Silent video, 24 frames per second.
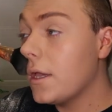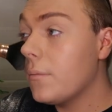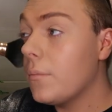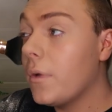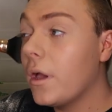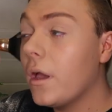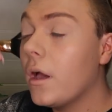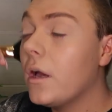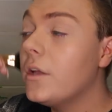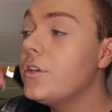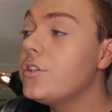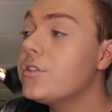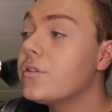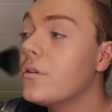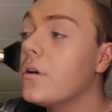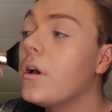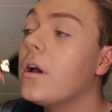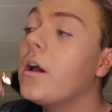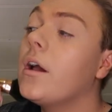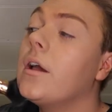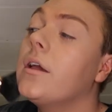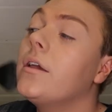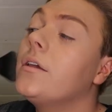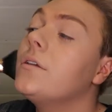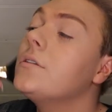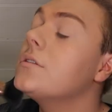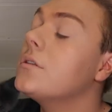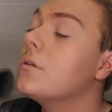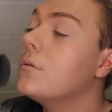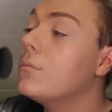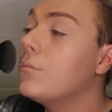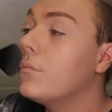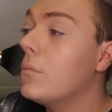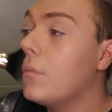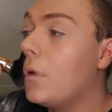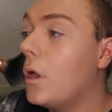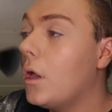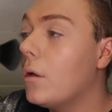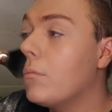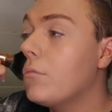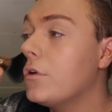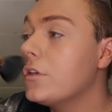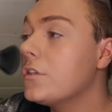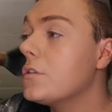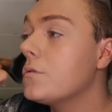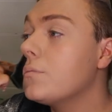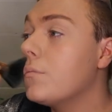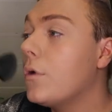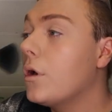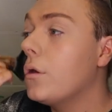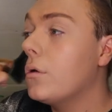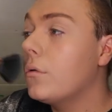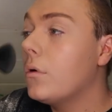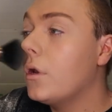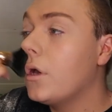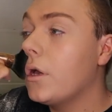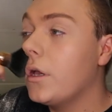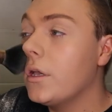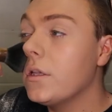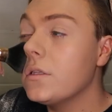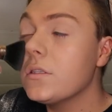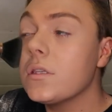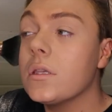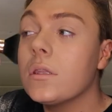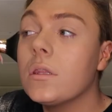my under eyes, and my smile lines.